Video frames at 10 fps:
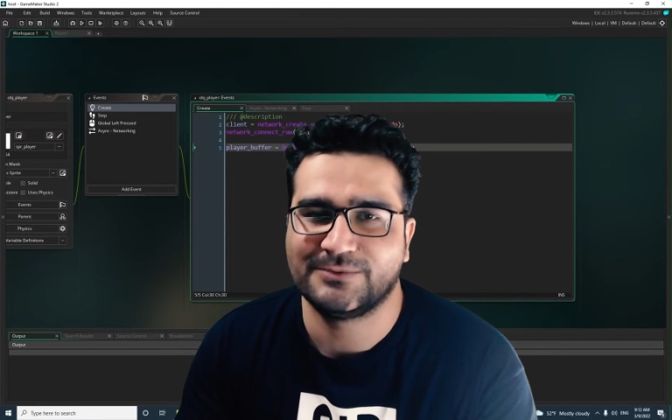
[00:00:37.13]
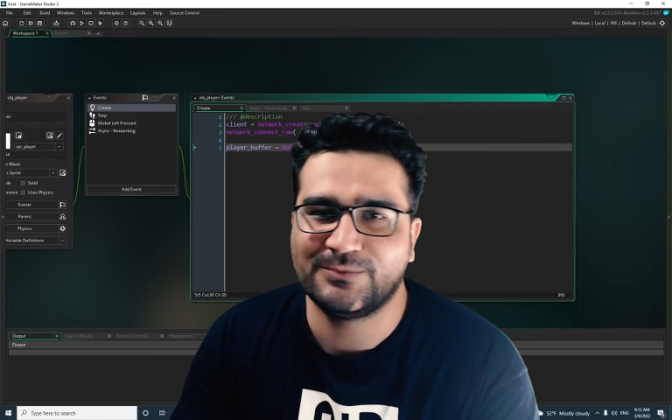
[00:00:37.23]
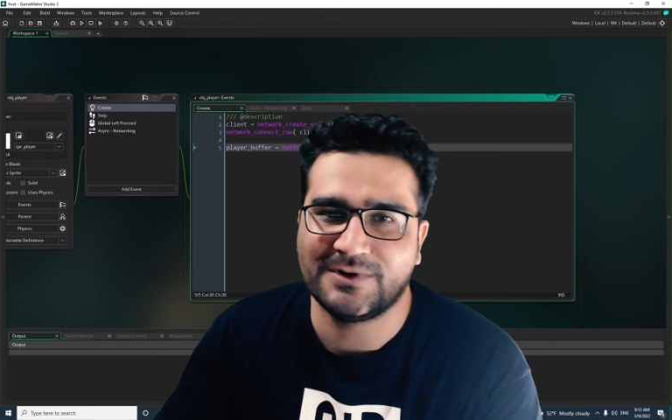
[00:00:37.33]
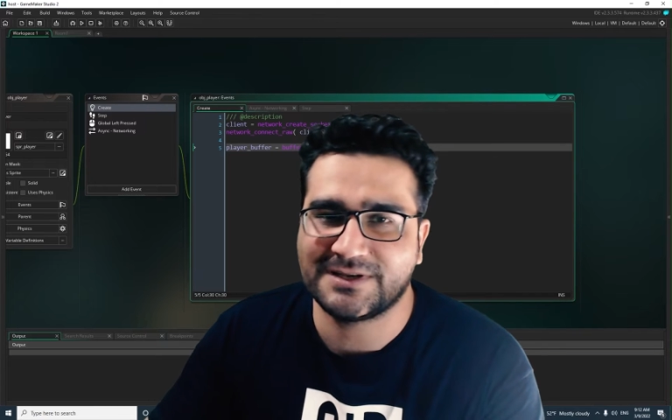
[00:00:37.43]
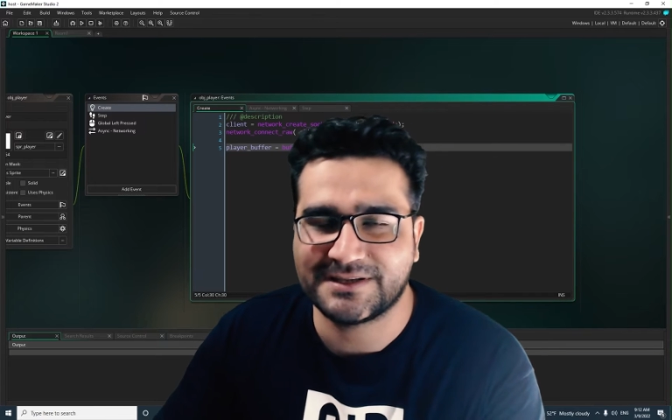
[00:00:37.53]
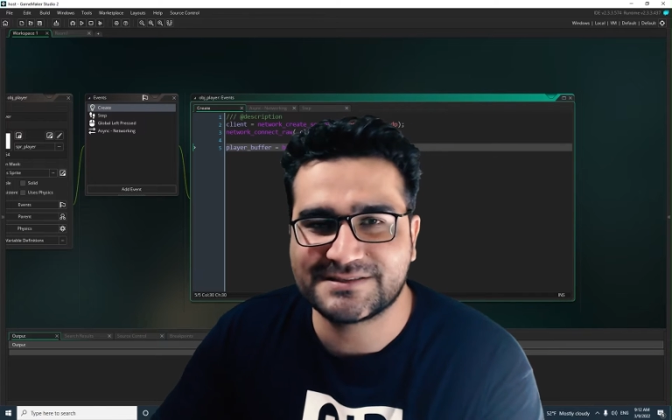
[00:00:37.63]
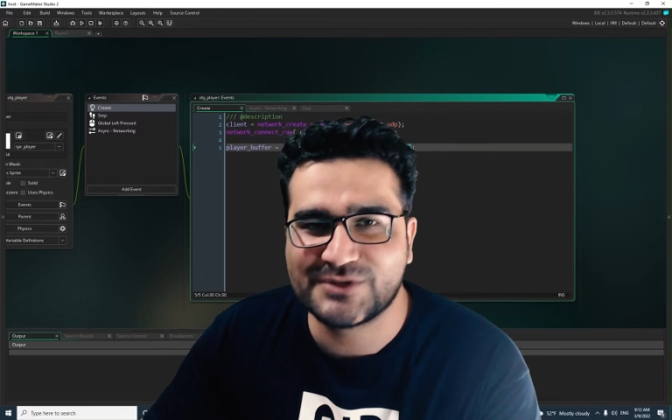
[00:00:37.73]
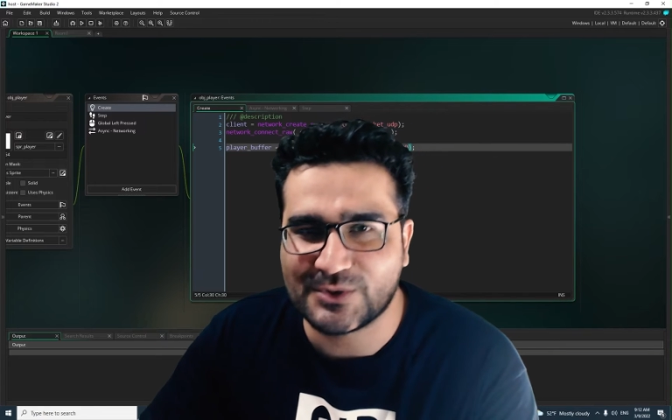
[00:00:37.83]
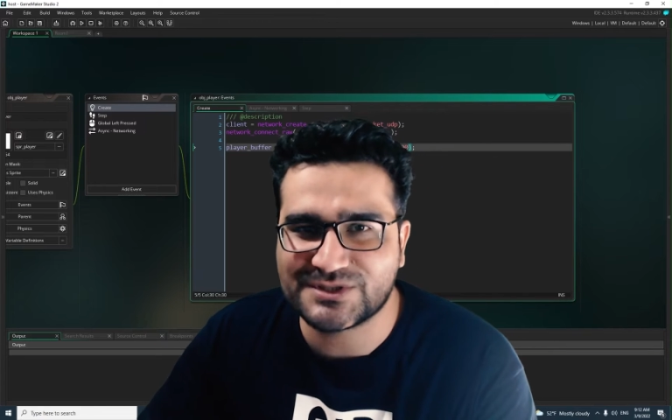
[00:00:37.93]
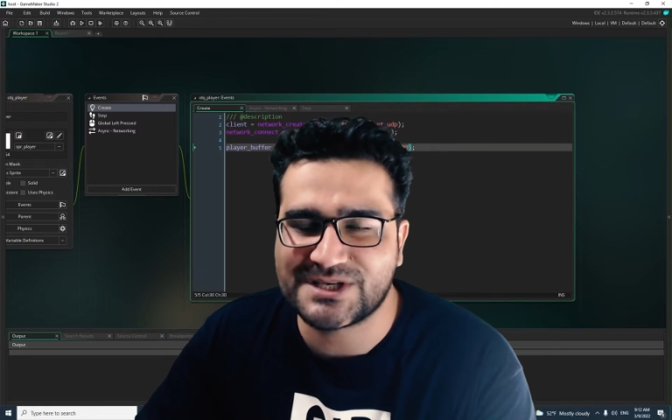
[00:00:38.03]
One is
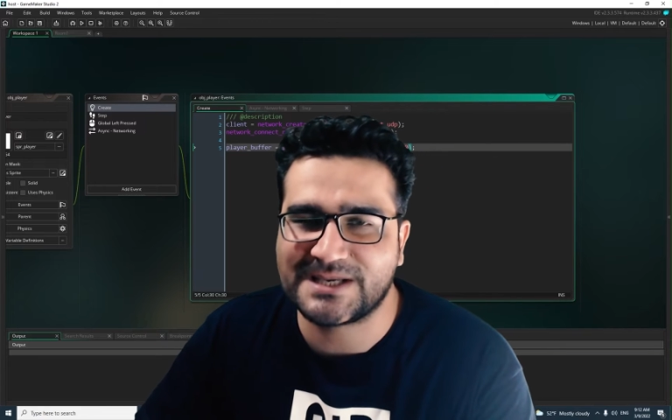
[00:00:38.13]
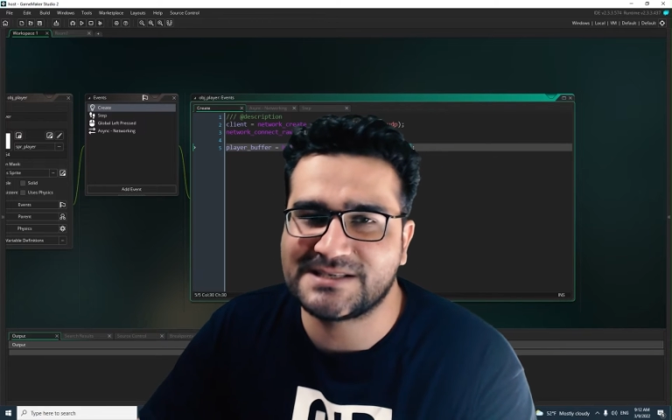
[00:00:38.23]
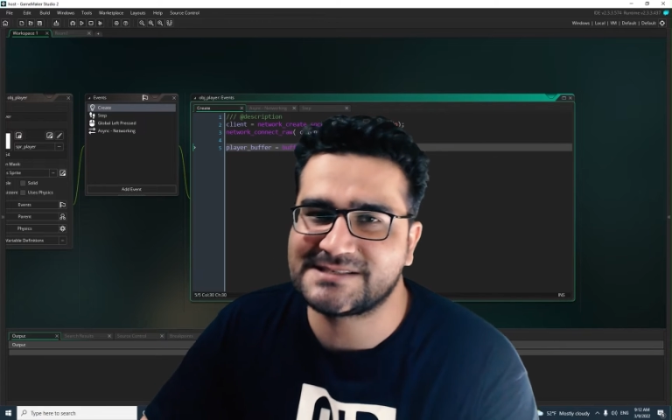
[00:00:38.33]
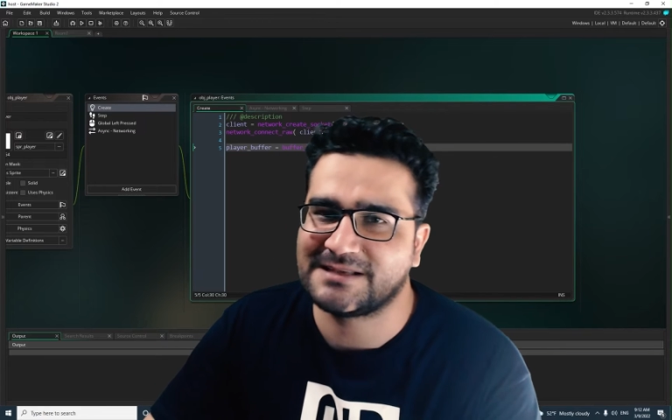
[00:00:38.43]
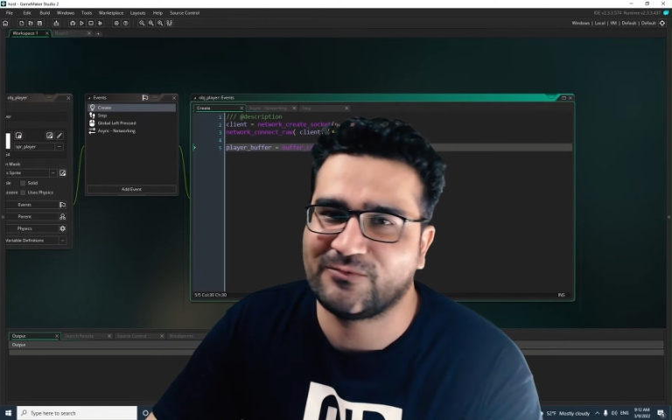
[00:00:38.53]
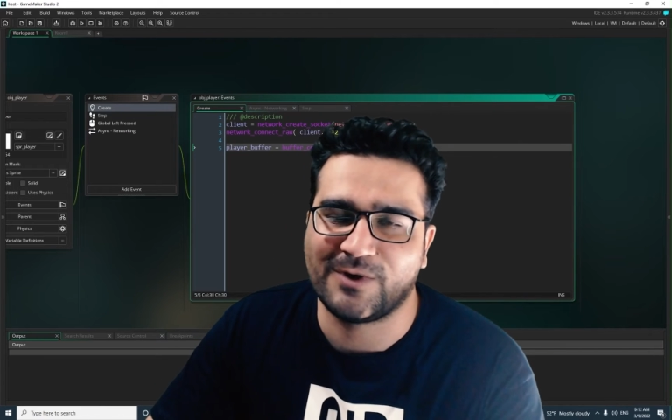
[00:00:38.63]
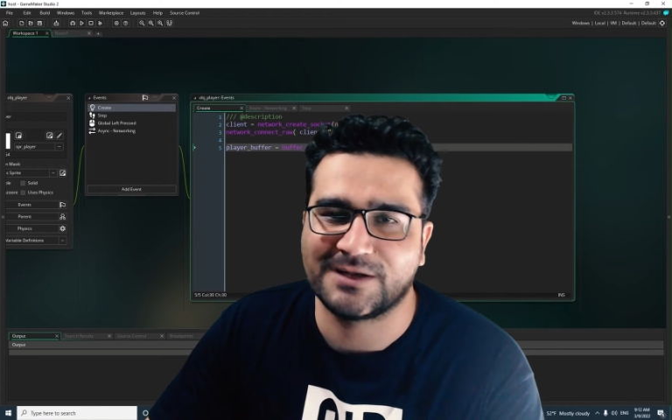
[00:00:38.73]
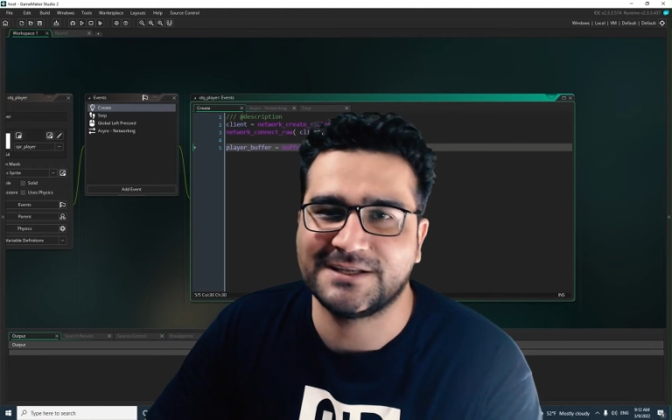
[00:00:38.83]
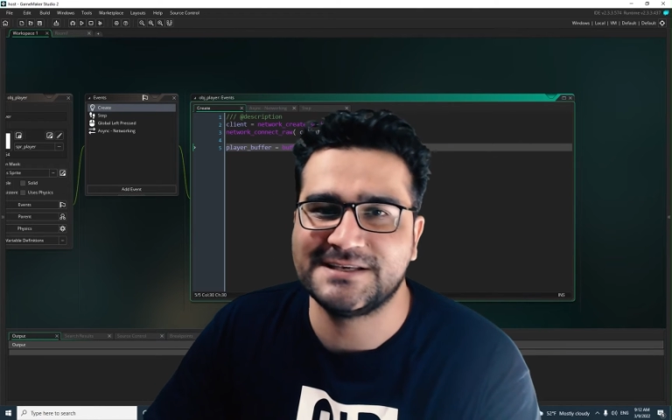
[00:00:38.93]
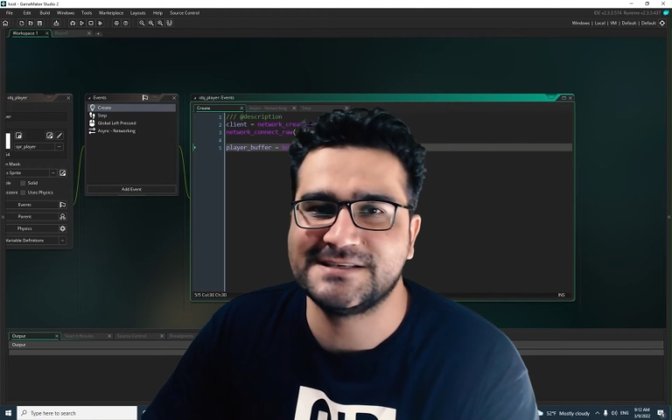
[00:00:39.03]
Node.js and
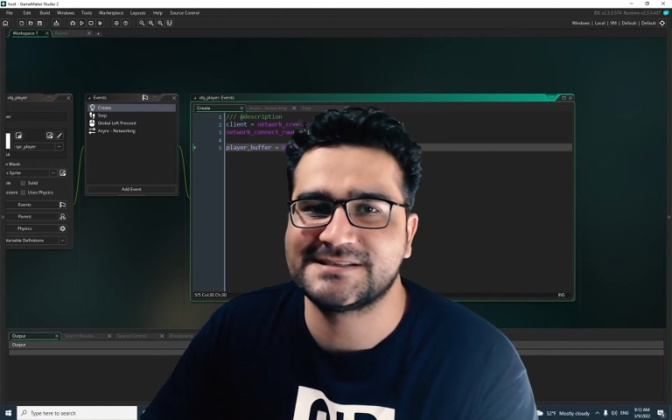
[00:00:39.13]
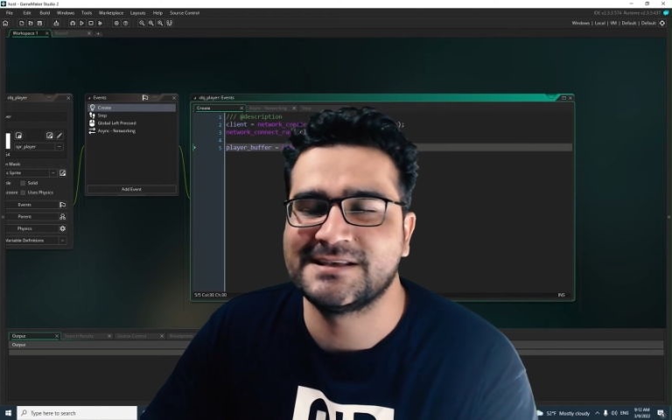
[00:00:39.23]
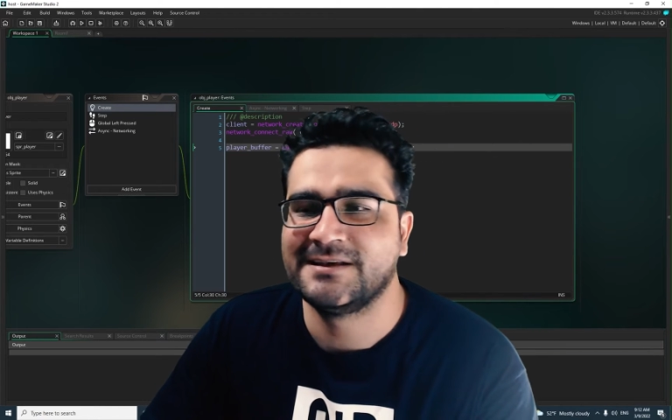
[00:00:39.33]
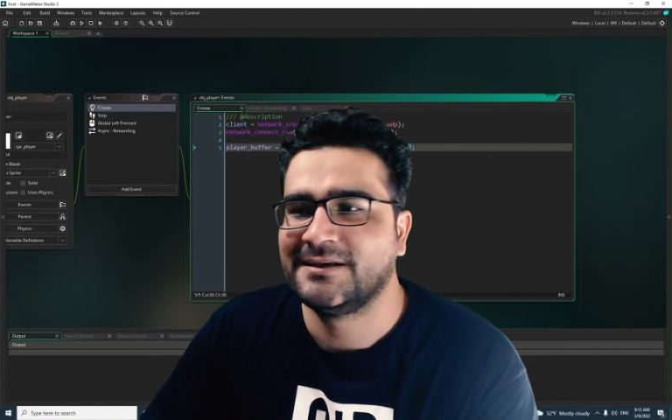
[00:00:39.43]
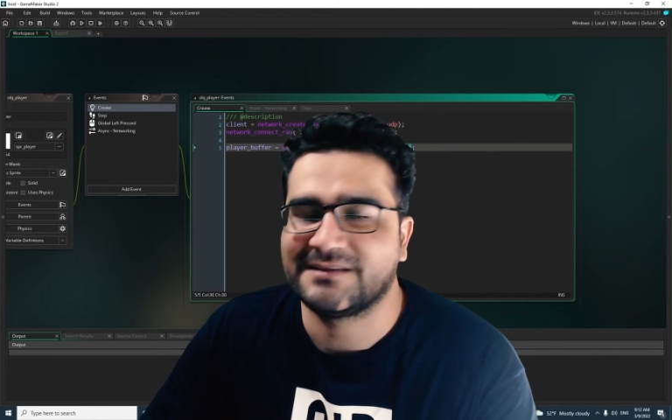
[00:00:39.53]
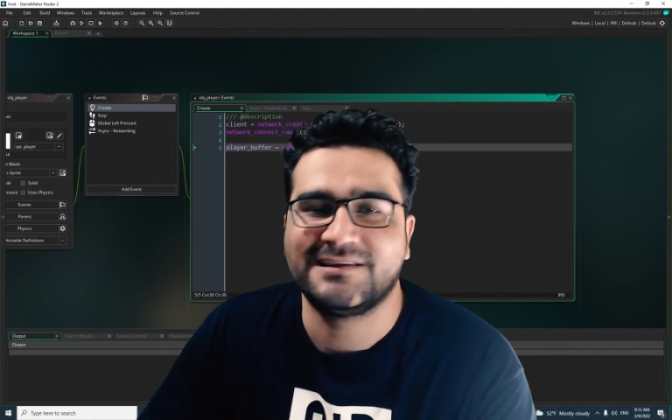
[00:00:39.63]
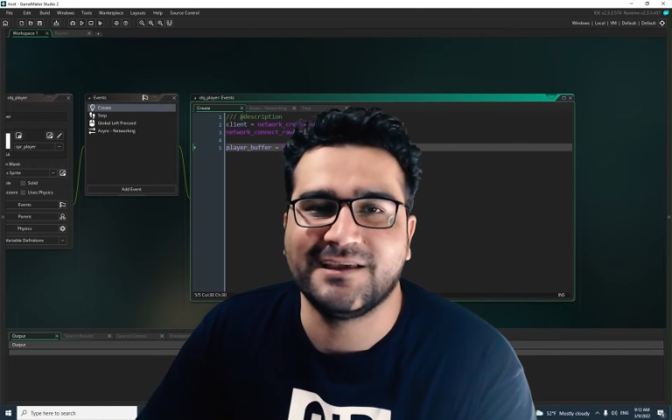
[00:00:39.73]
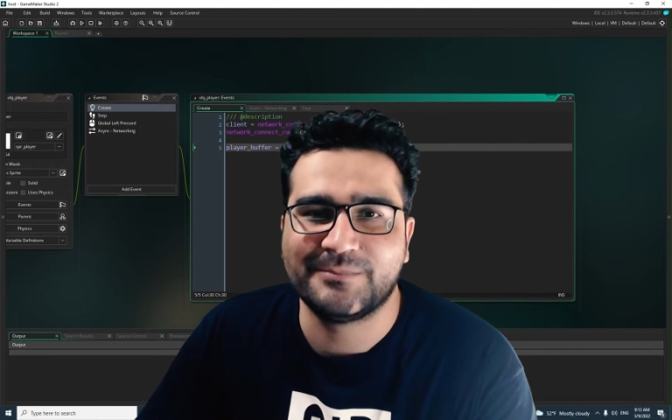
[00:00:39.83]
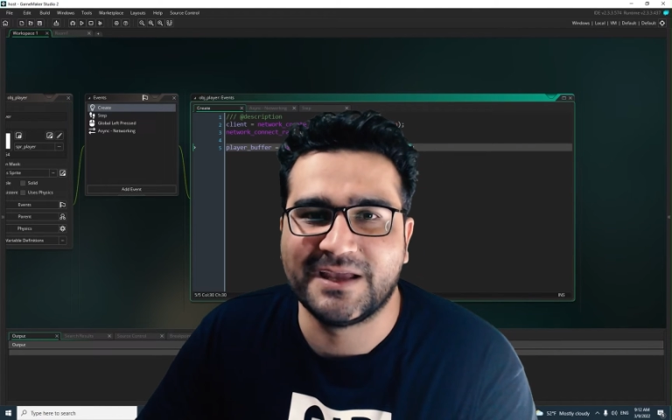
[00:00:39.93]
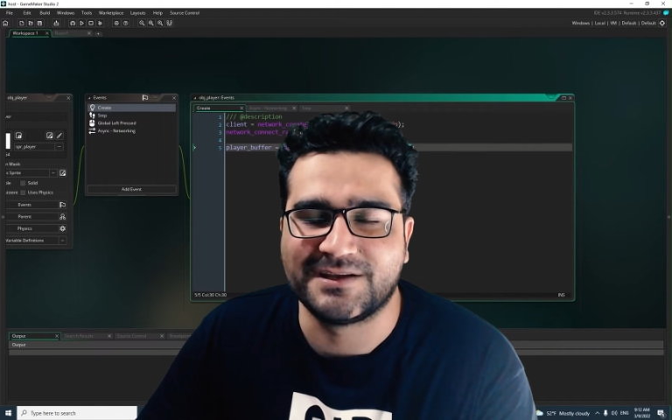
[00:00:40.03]
one is
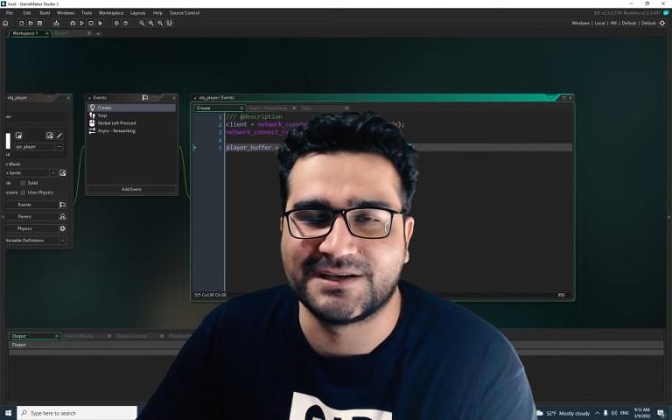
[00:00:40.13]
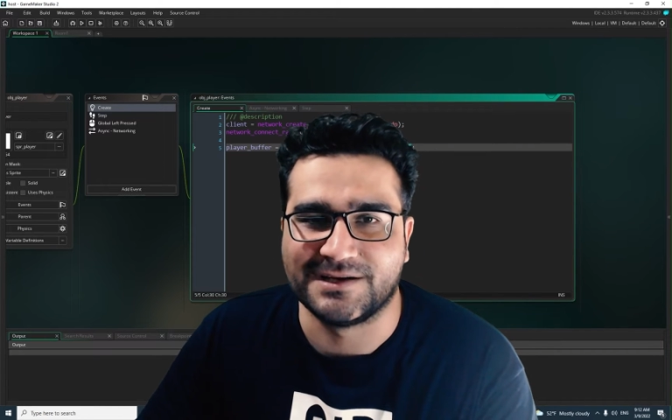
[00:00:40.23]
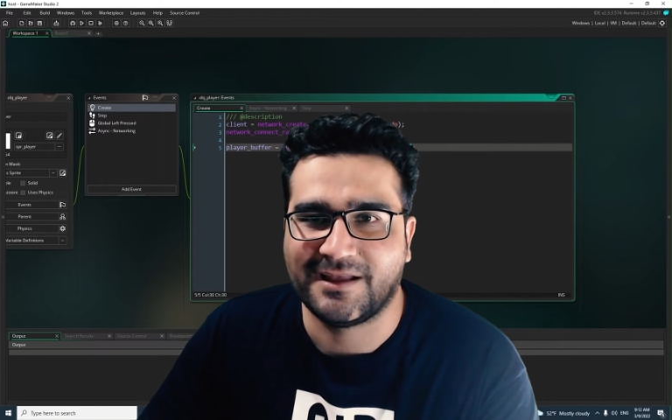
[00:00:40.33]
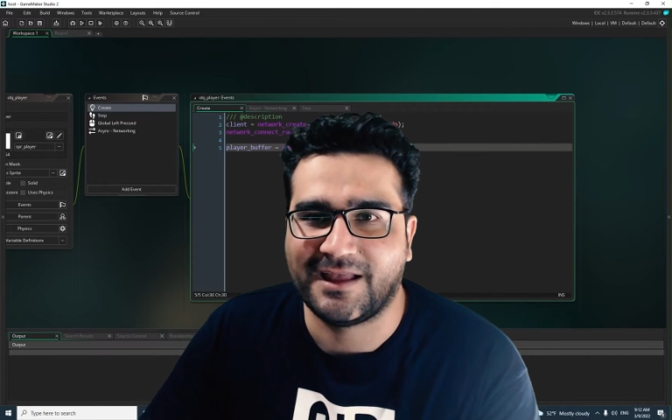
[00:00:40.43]
GameMaker.